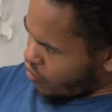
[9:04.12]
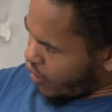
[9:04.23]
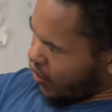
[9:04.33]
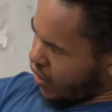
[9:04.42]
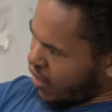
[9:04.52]

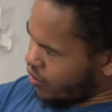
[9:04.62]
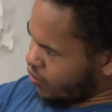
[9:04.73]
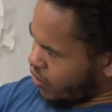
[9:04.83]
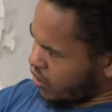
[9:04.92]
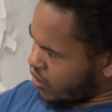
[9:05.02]
like how
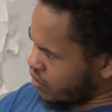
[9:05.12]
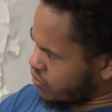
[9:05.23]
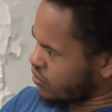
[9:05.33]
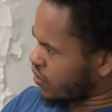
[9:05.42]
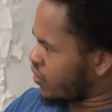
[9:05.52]
do I
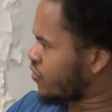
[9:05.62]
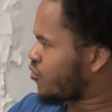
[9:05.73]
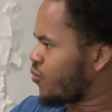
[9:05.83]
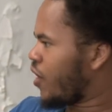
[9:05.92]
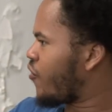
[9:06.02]
to
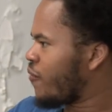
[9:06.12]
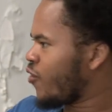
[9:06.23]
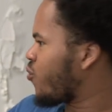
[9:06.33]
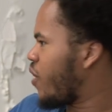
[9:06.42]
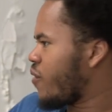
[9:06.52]
the so
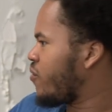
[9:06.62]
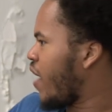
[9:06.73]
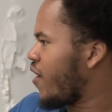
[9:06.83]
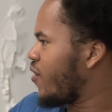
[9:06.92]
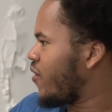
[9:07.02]
whenever, whenever I'm
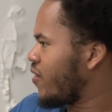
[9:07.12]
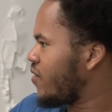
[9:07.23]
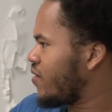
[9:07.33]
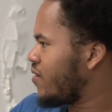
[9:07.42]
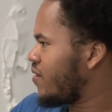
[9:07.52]
tired of it.
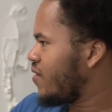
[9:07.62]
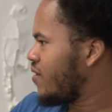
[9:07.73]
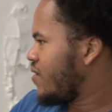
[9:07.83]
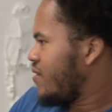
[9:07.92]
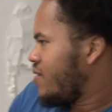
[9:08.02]

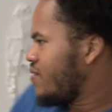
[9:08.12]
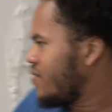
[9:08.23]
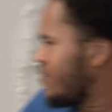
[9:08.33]
Yeah, you know, I